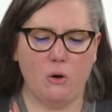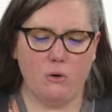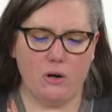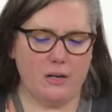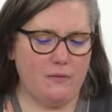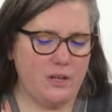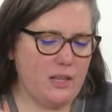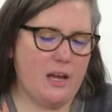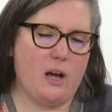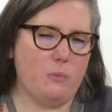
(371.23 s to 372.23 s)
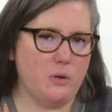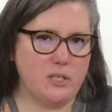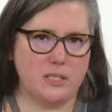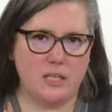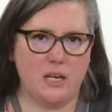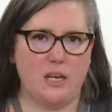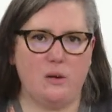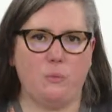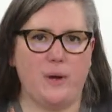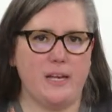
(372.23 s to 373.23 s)
or even a
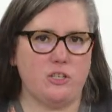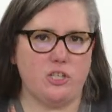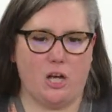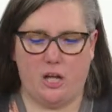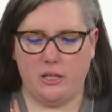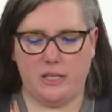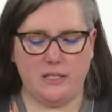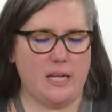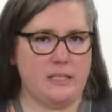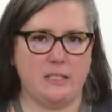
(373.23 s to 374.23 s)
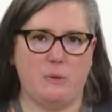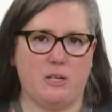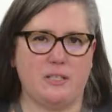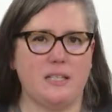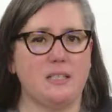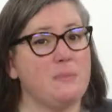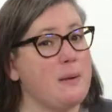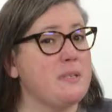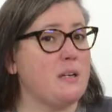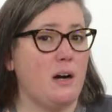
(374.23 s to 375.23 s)
worsted weight shawl that's on the smaller side.
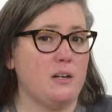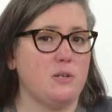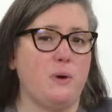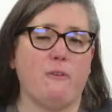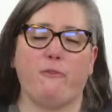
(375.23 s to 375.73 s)
Sometimes they're hard to wear.